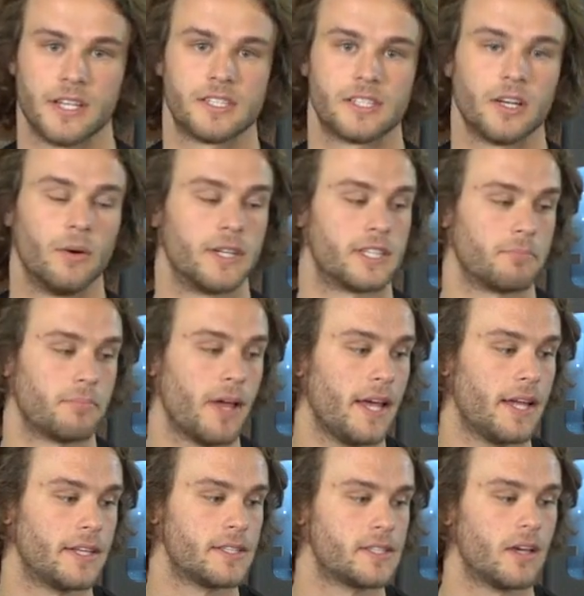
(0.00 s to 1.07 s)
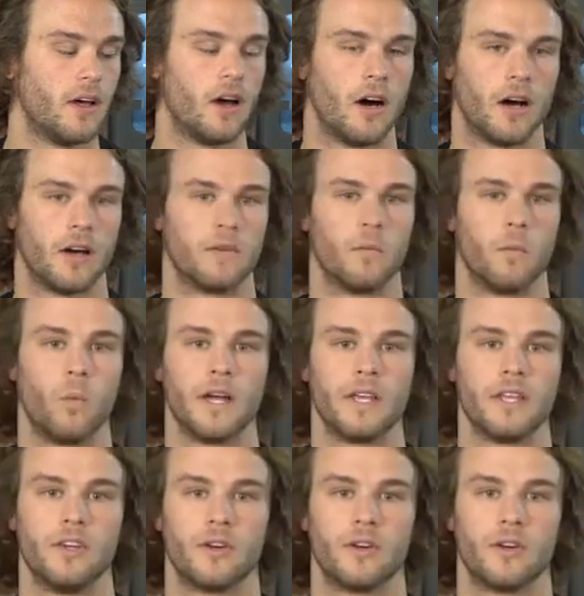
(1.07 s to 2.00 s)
And so it depends on what